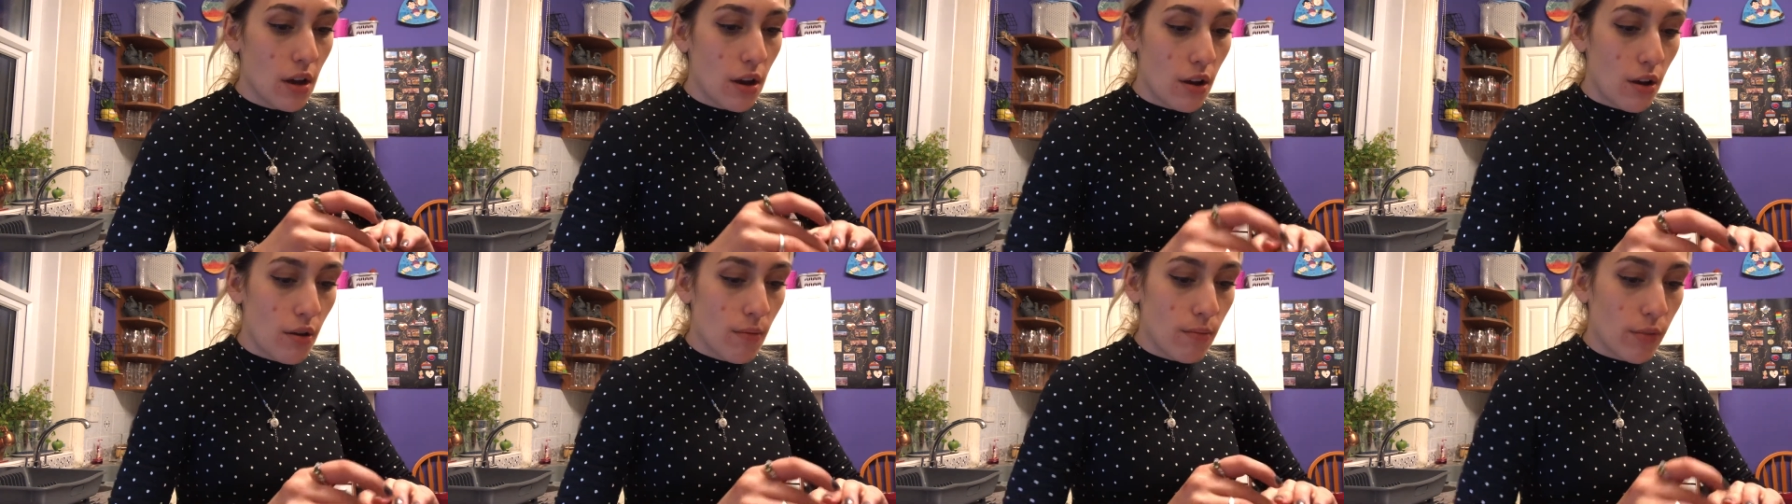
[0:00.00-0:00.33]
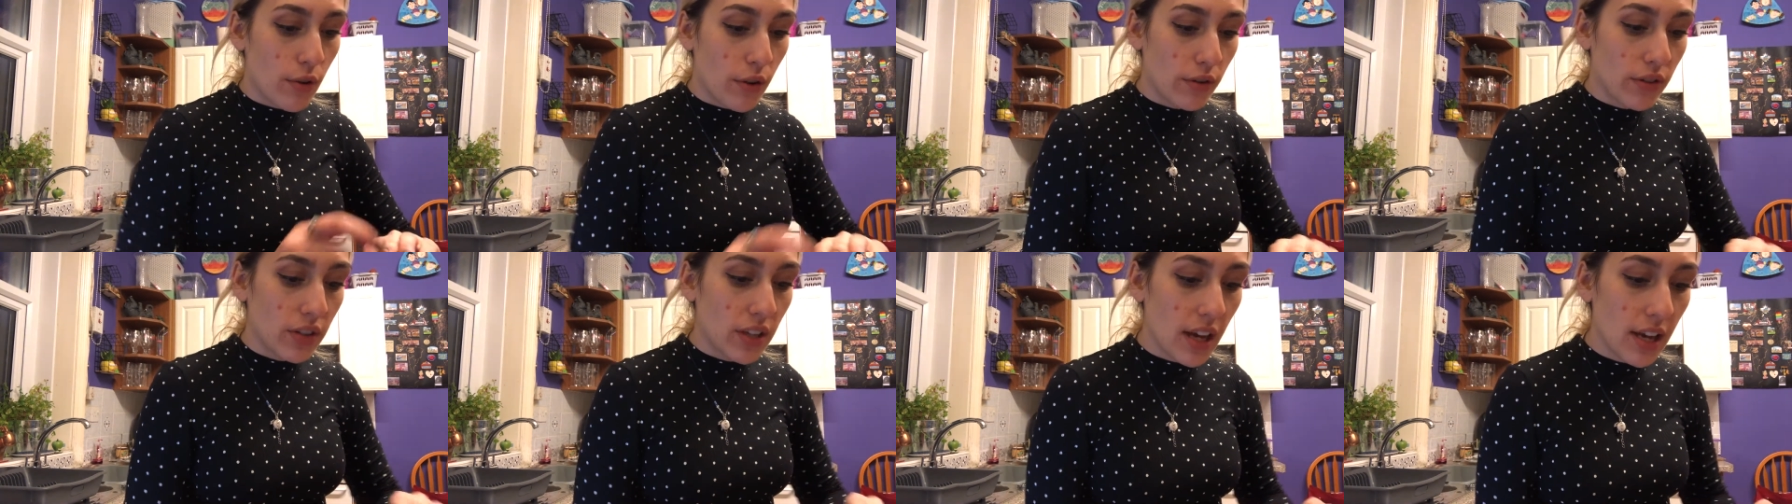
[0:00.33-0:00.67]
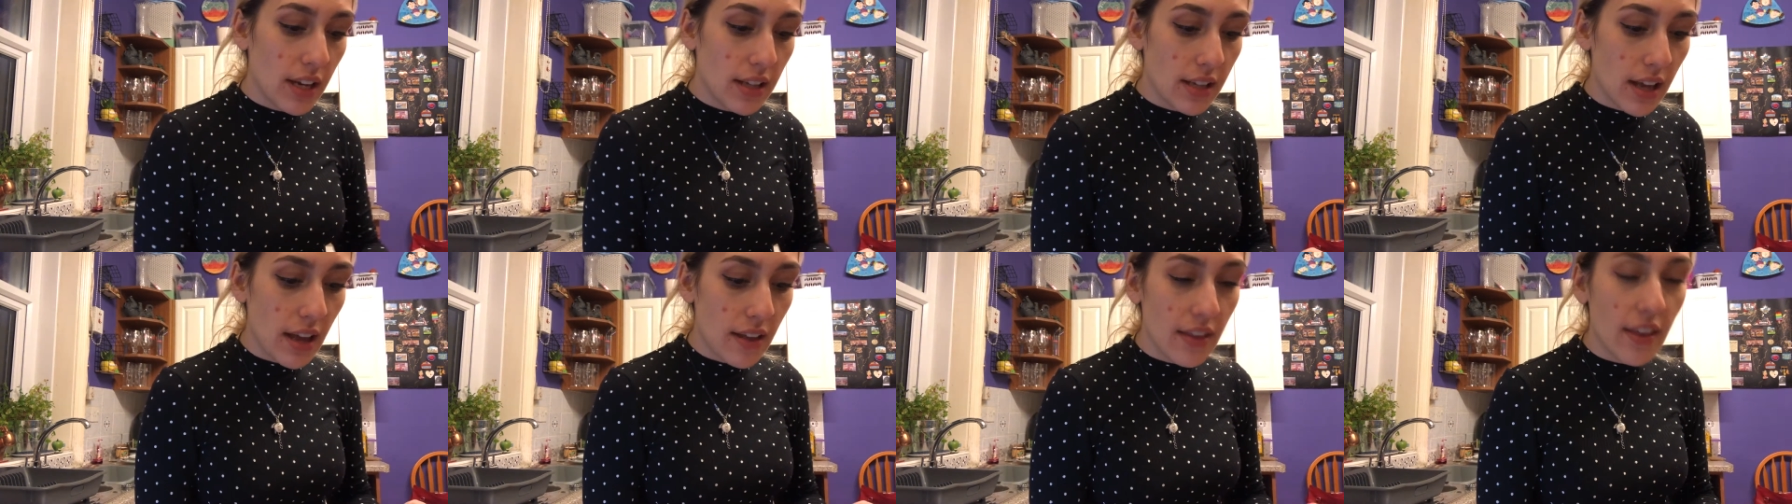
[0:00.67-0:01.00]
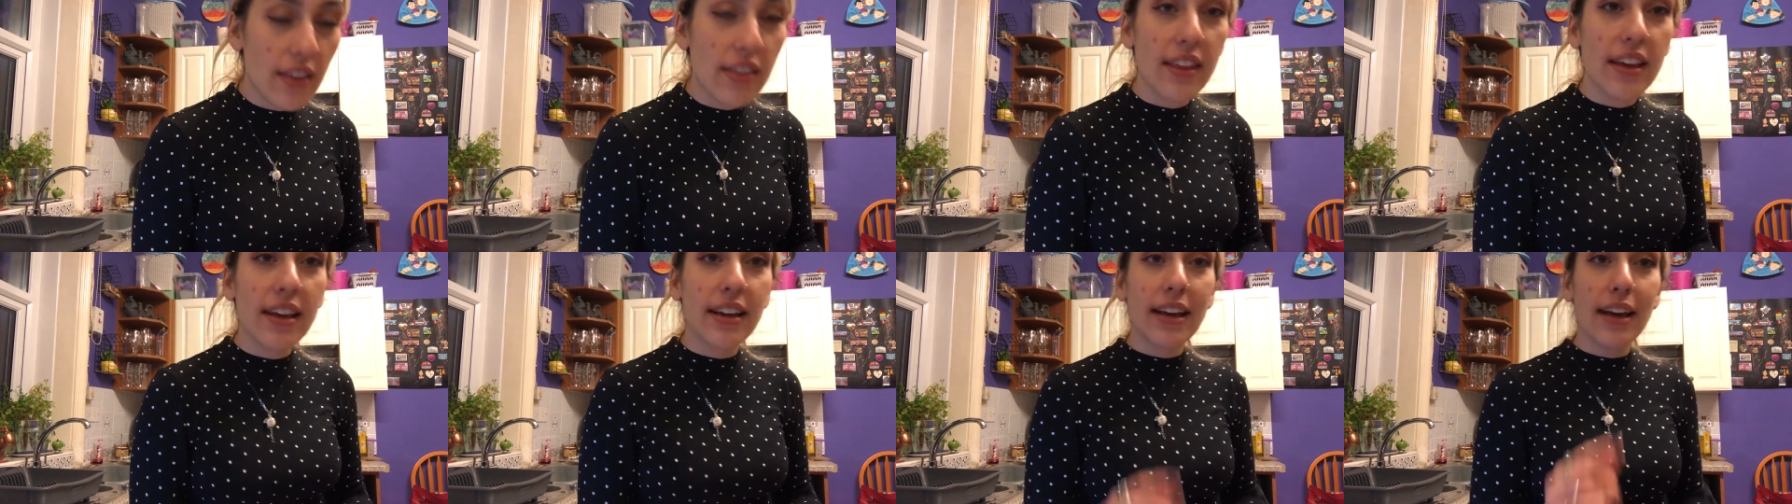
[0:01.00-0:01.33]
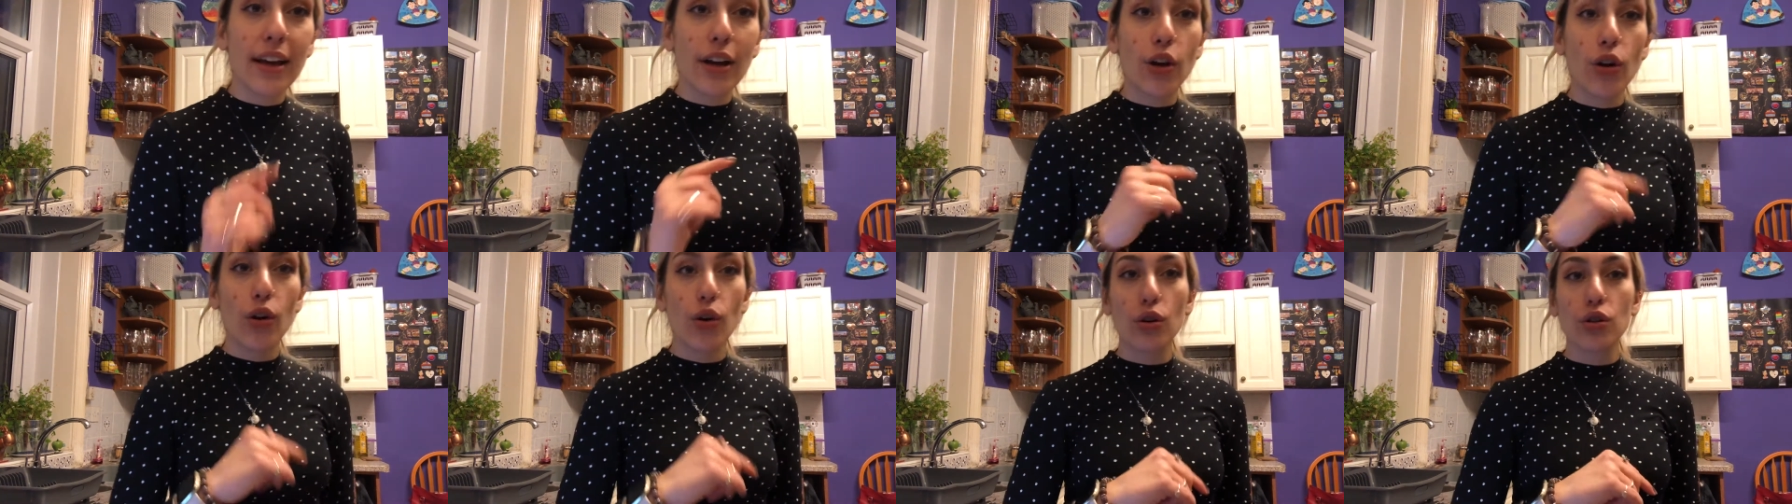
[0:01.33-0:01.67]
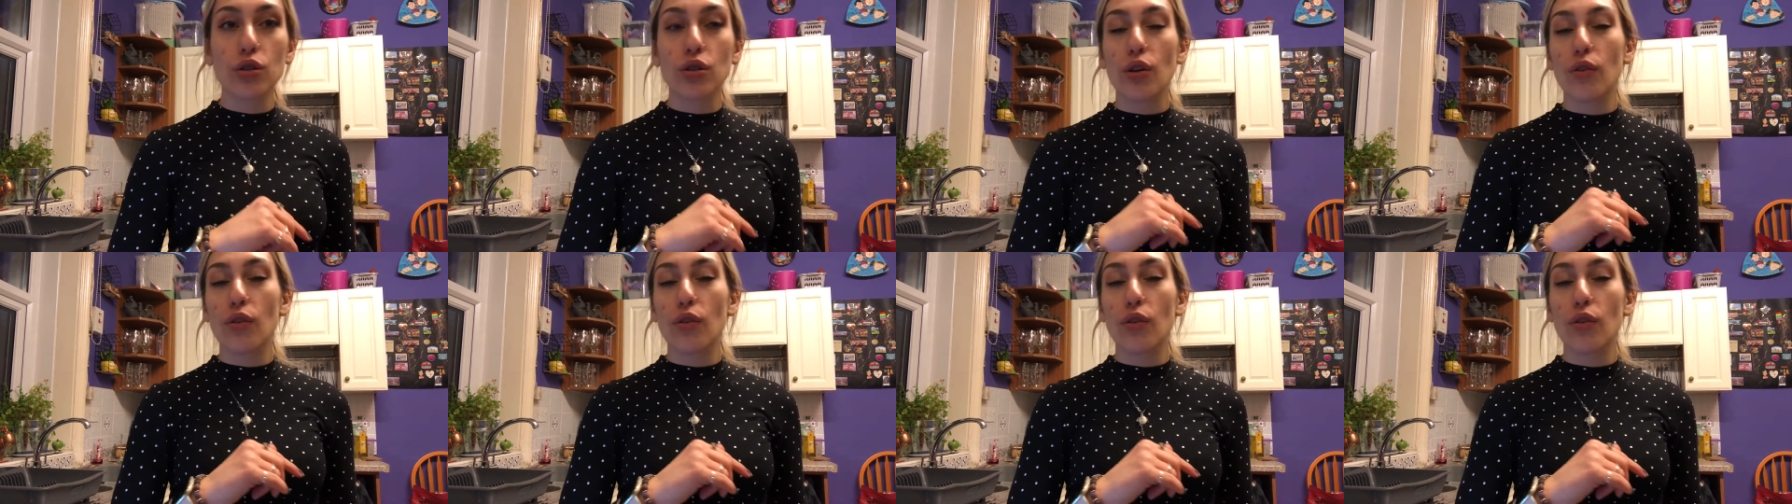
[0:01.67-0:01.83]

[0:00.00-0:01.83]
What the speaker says: on both sides, and then they get cooked